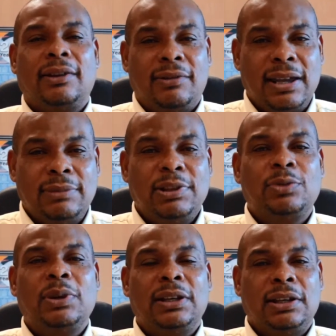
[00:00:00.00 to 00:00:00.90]
right,
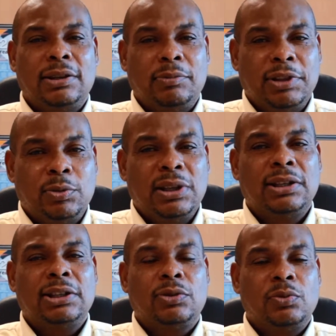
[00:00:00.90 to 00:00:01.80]
between
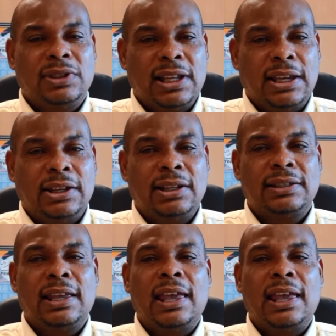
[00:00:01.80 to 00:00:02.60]
the two standards.